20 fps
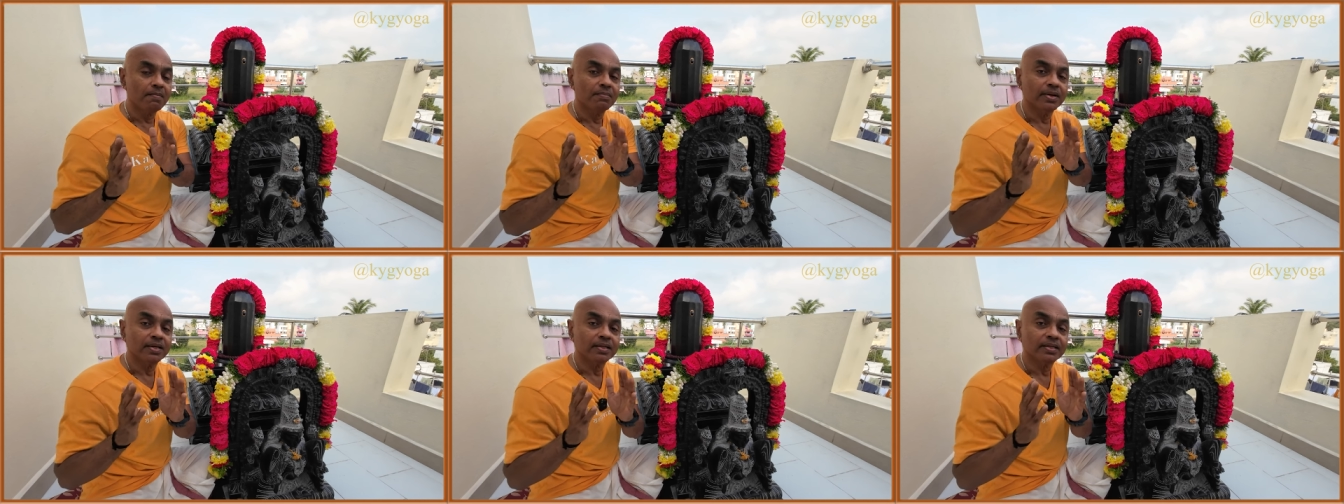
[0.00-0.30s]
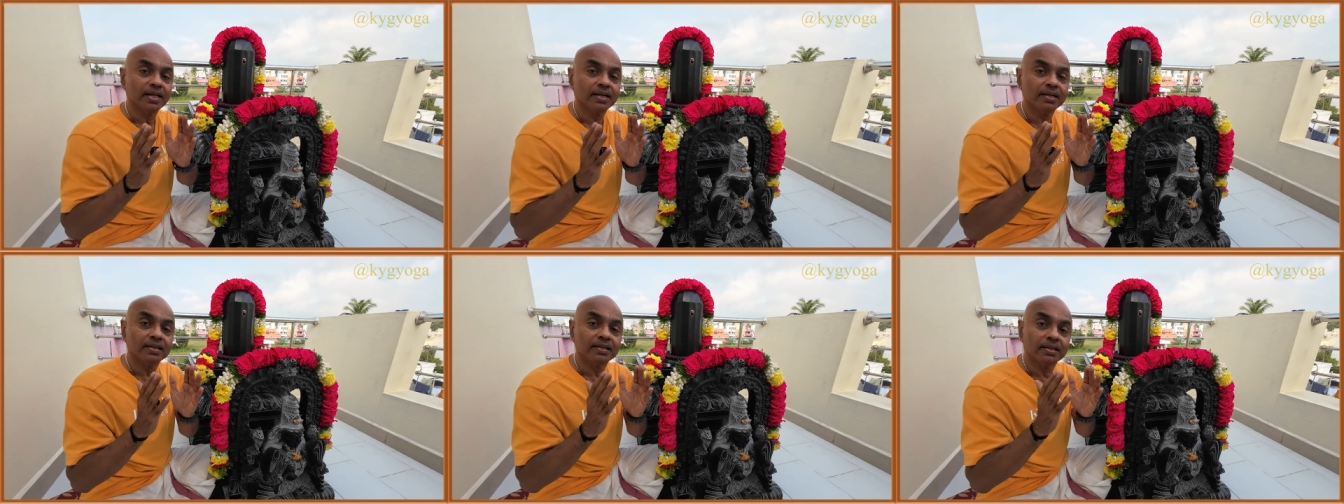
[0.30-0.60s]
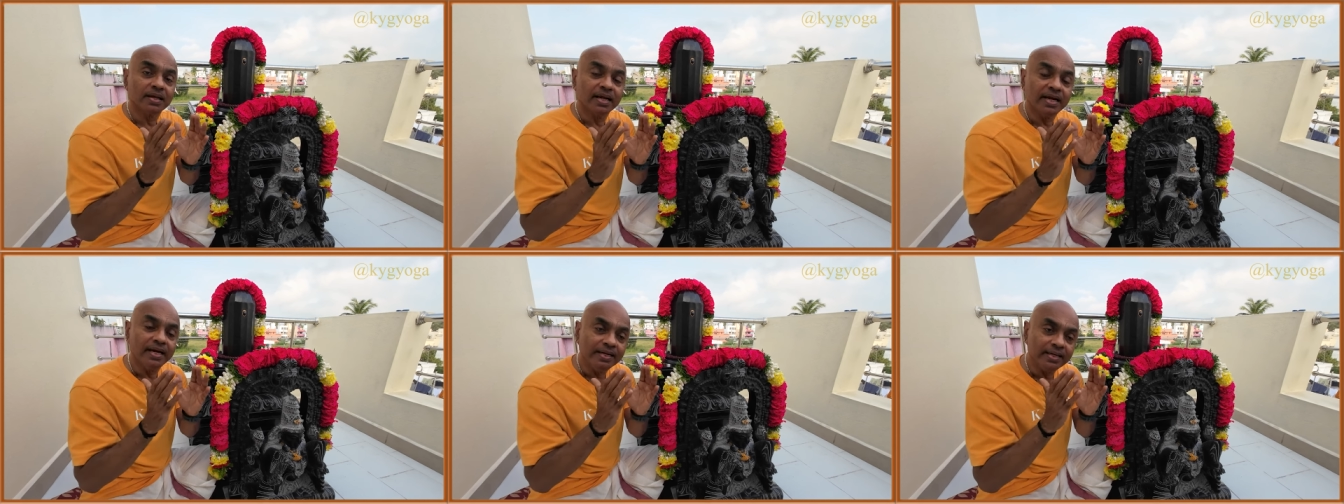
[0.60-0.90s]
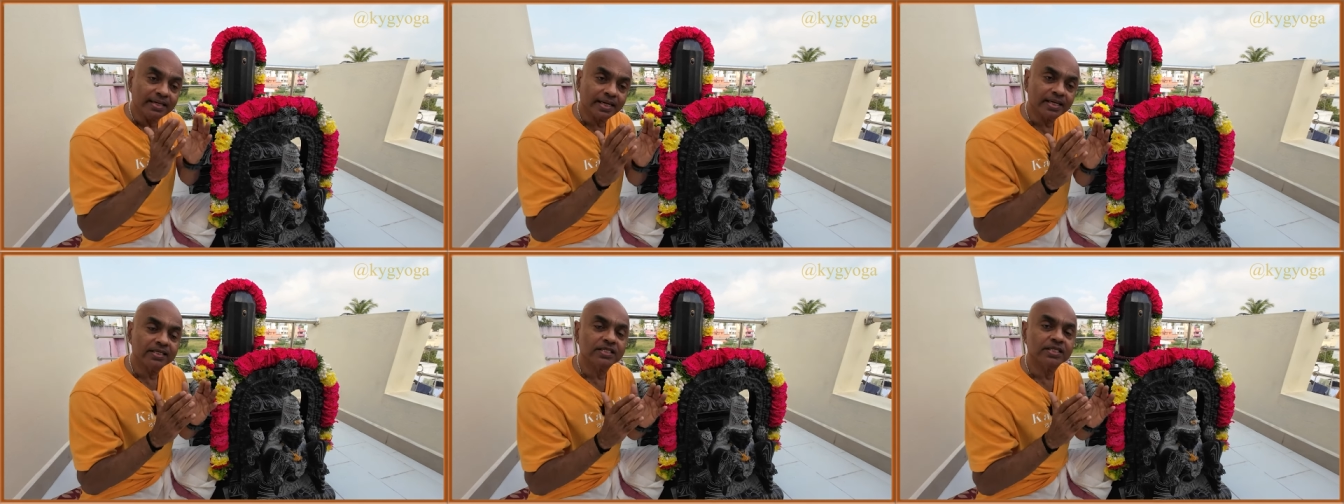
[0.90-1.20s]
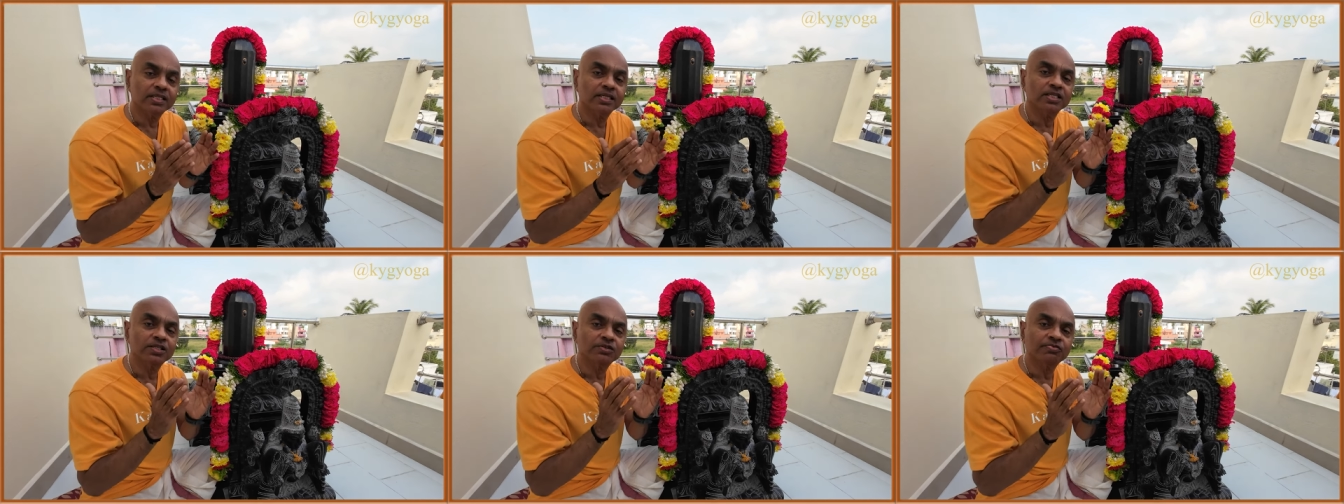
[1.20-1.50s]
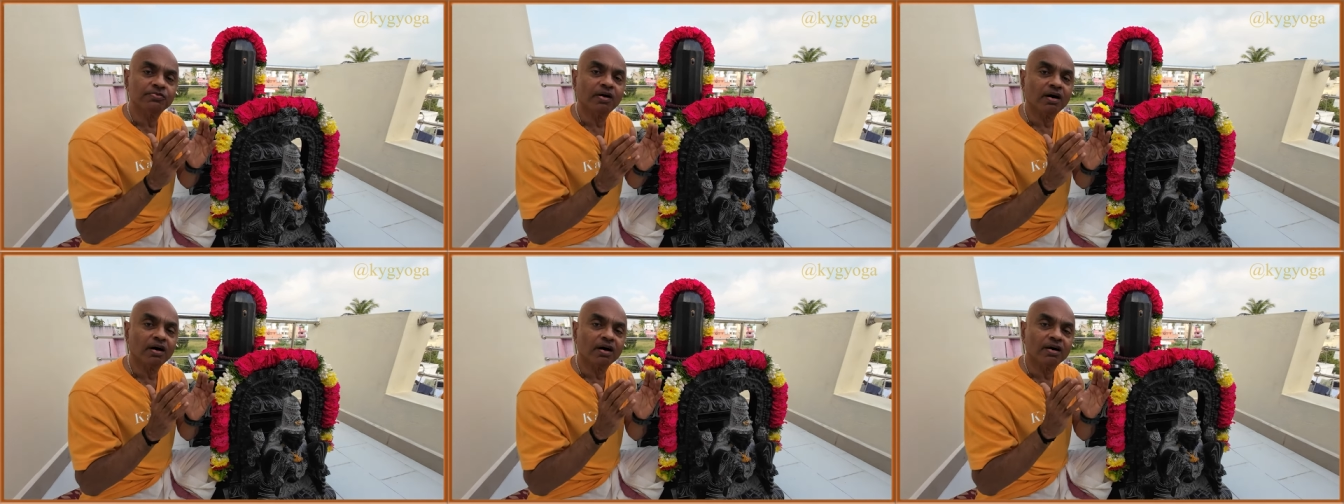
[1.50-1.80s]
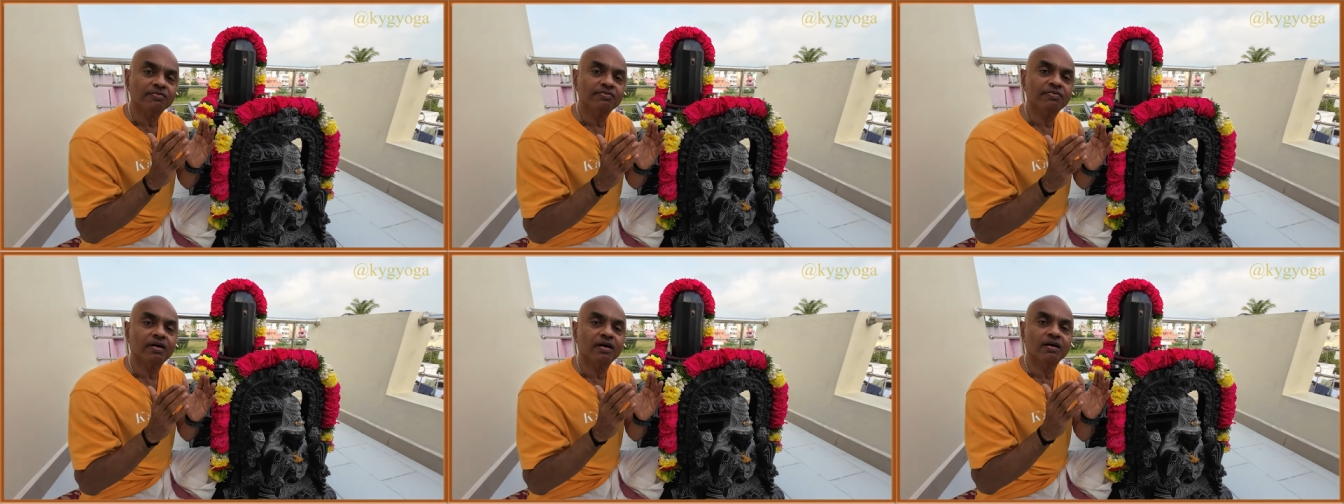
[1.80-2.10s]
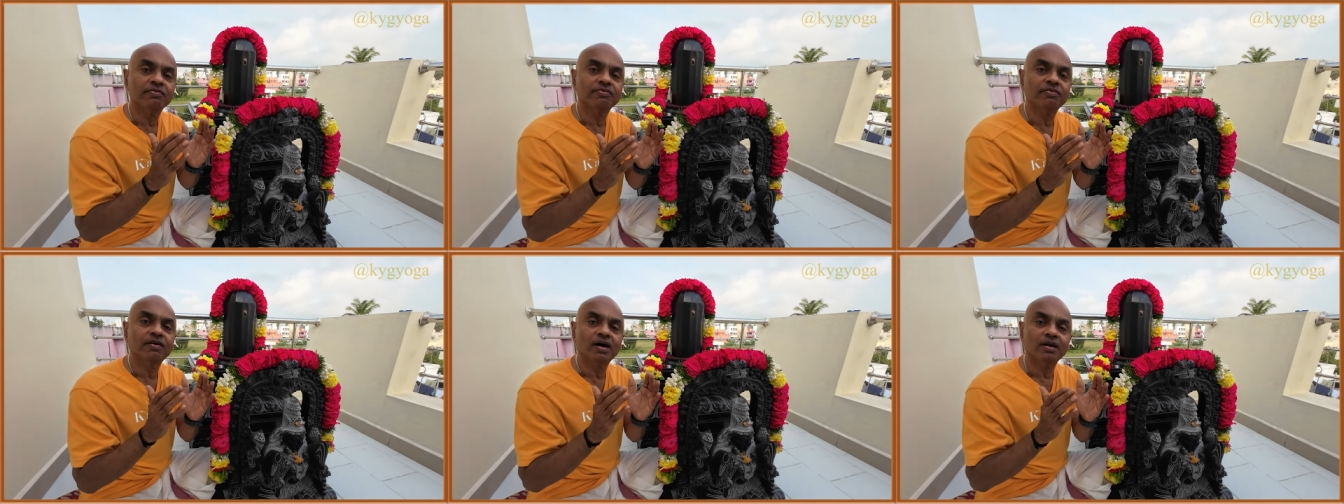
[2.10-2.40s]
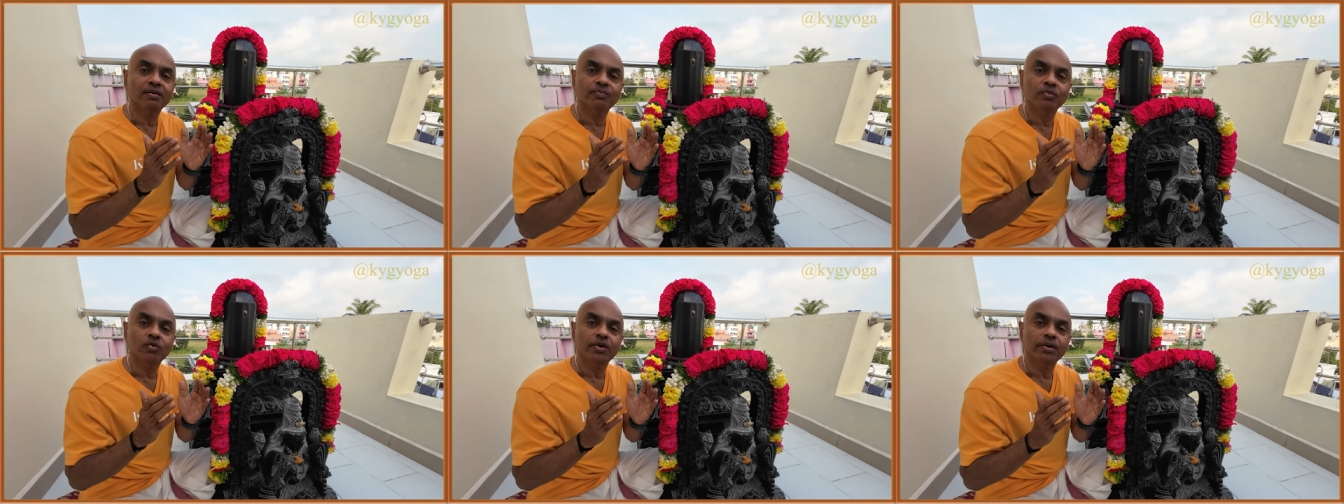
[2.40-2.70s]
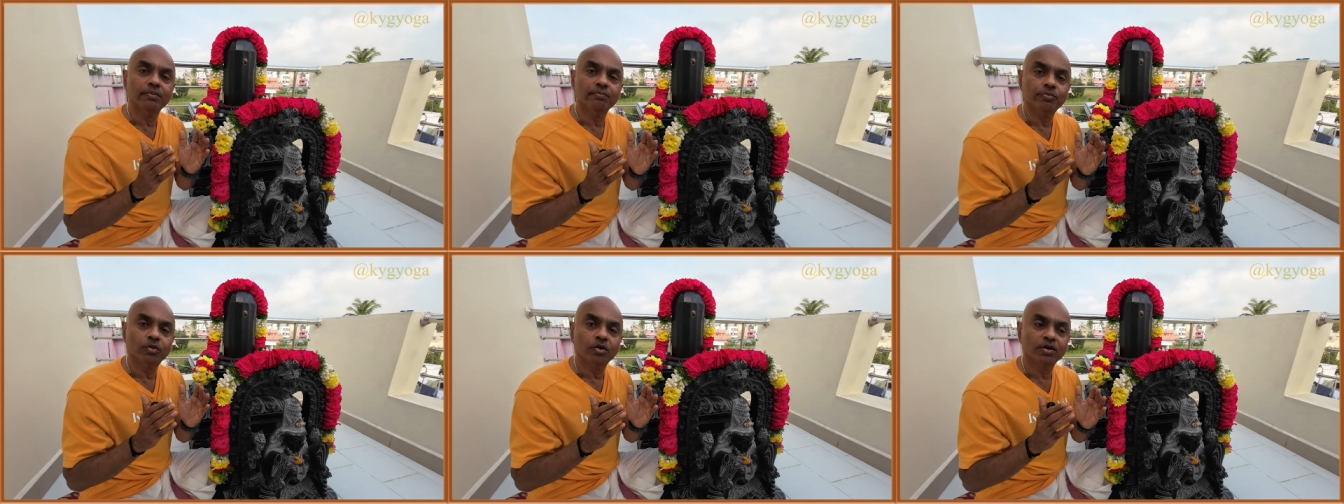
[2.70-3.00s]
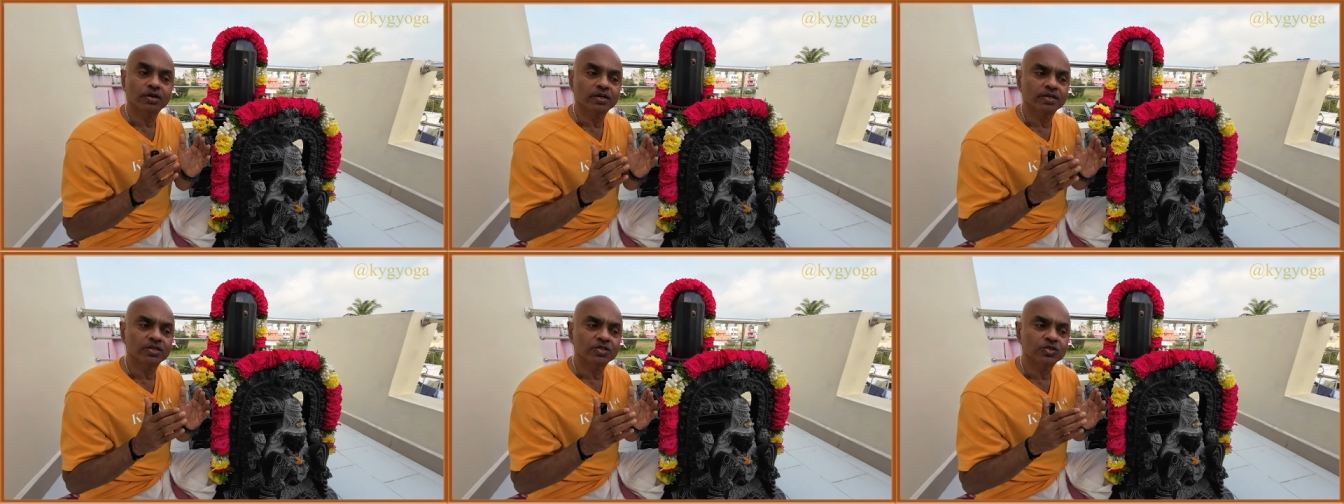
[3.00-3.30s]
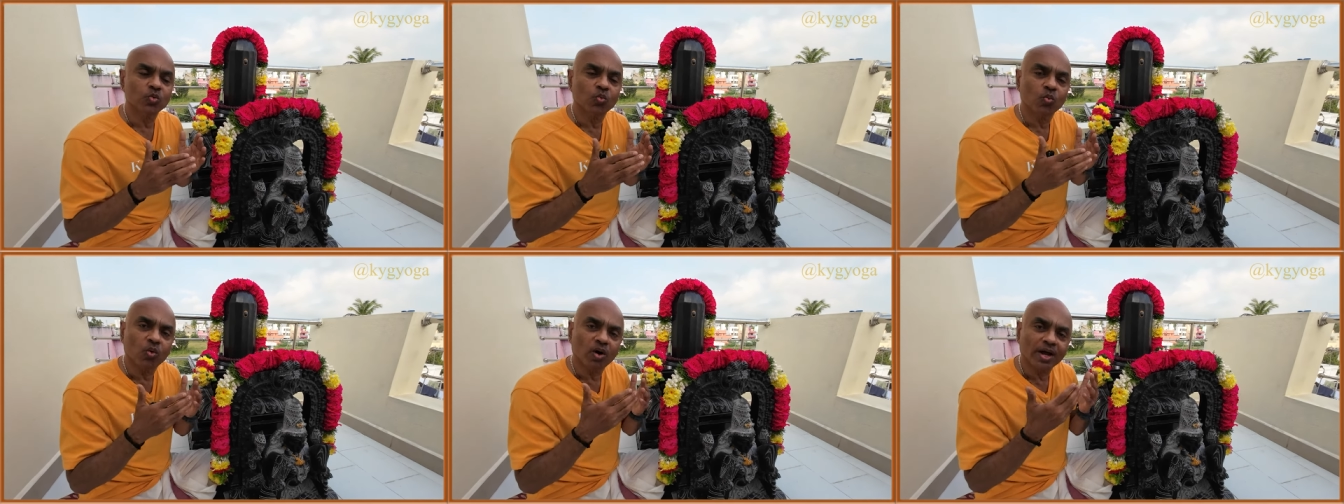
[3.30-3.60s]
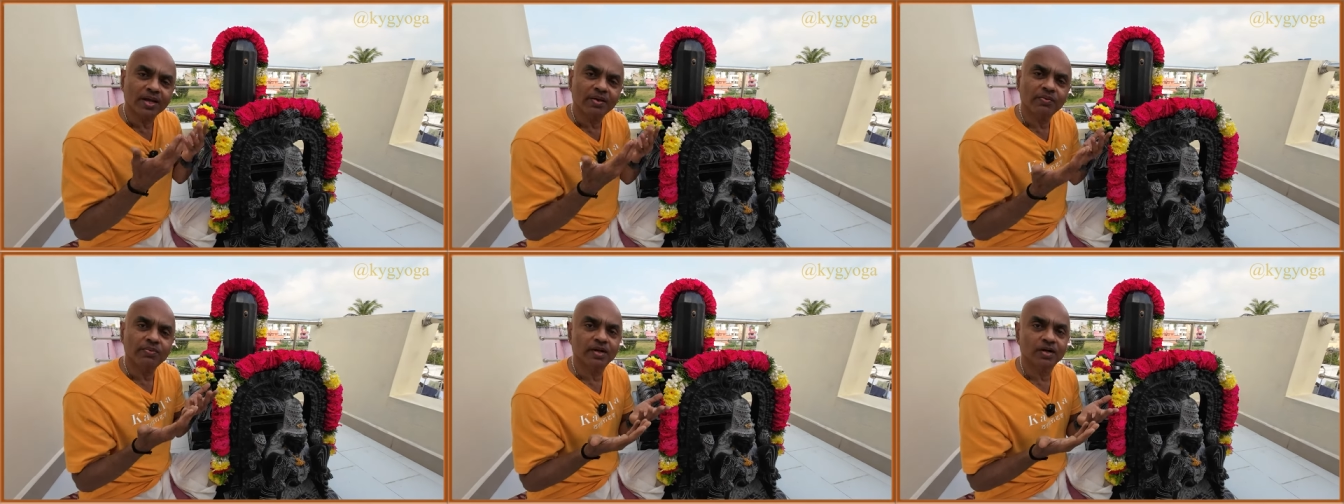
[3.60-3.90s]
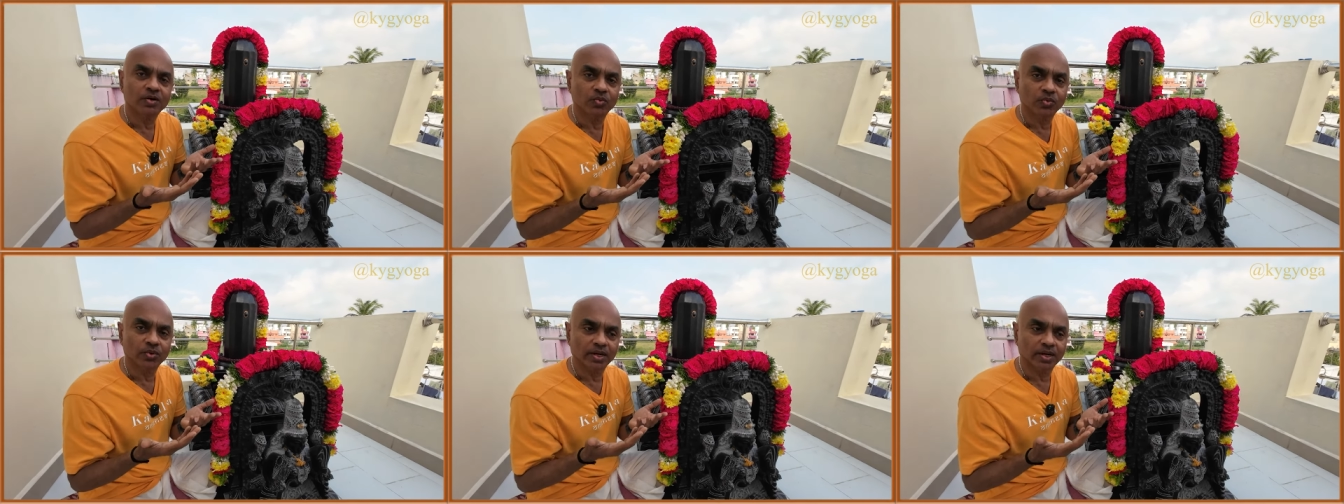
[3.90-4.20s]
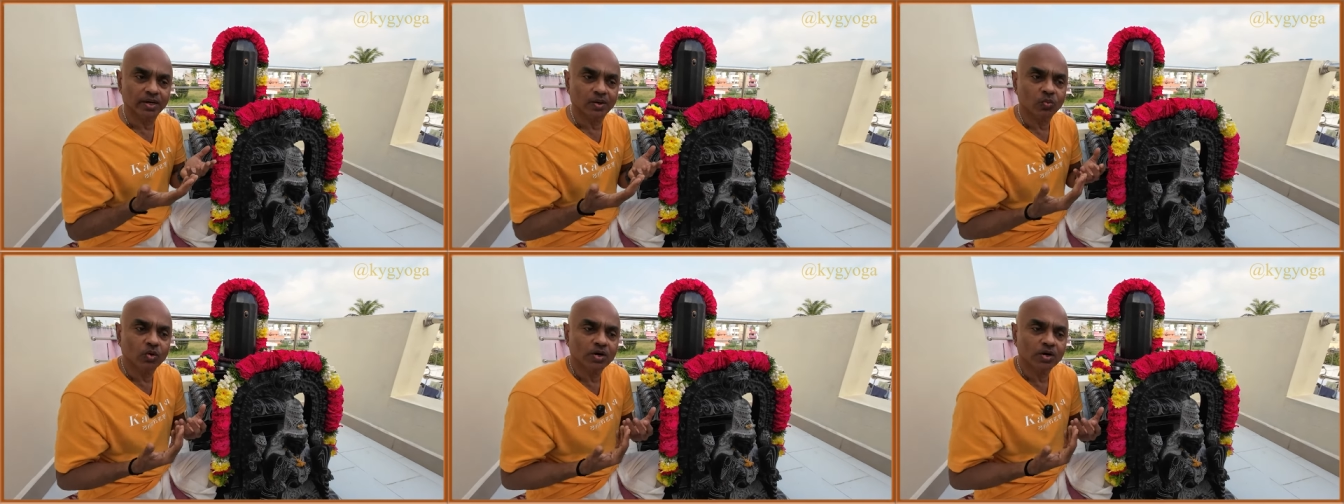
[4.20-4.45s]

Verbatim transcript: But then the intention is far, far, far more important as to why we are doing it.